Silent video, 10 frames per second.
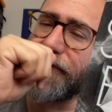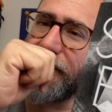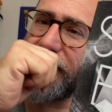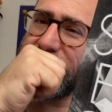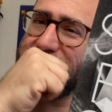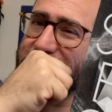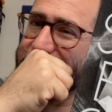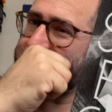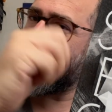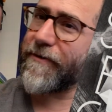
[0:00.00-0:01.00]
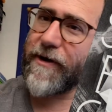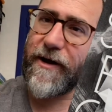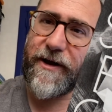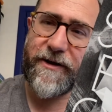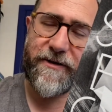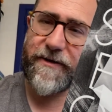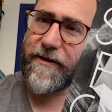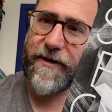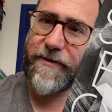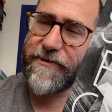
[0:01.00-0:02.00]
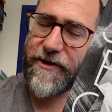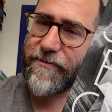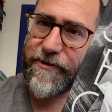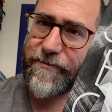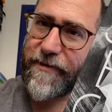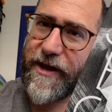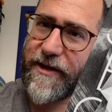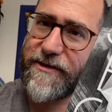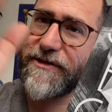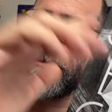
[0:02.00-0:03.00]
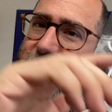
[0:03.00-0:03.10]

terms, and now I am terrible at maths,